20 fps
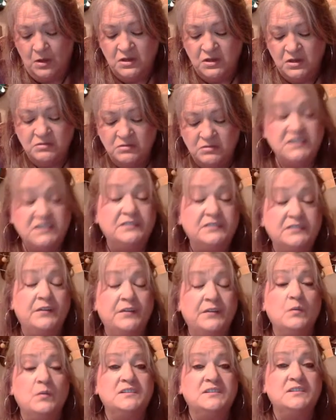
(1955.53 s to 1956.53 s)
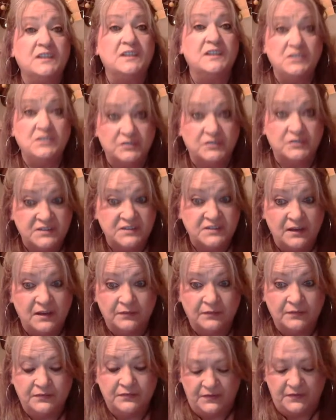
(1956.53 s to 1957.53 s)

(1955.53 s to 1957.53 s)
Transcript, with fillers: You need to focus on yourself.